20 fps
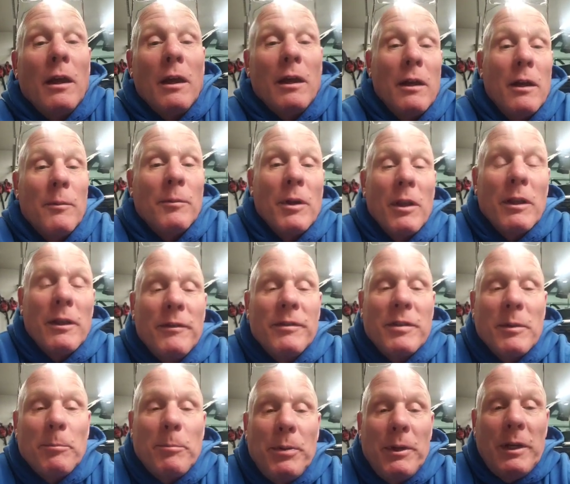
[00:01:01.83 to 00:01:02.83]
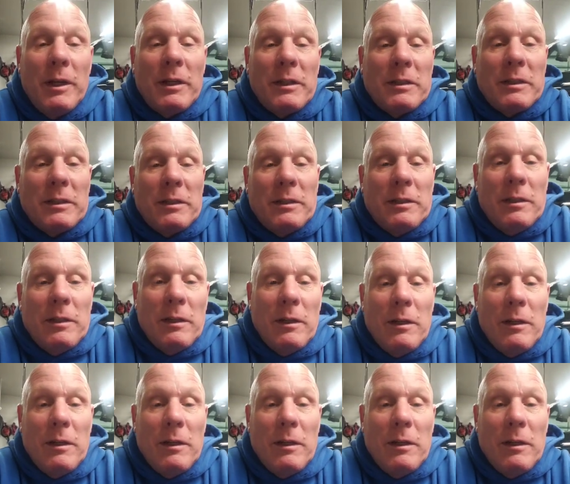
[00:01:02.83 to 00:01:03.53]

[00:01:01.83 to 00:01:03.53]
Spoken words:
And I'm going to leave some pics